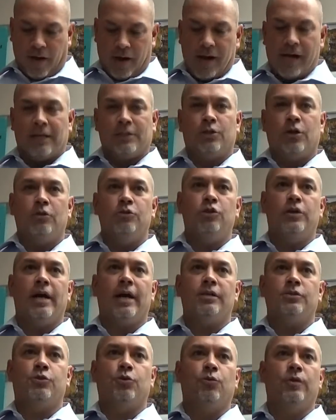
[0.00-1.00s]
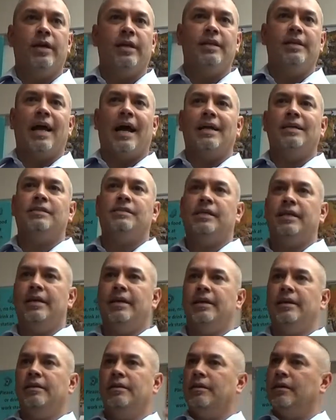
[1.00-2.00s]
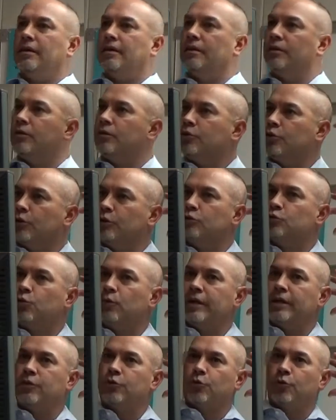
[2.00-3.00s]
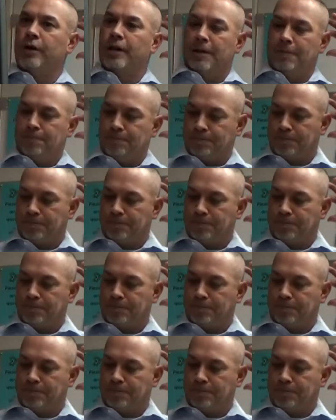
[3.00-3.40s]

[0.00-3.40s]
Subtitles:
I told you guys to read 19 through 23.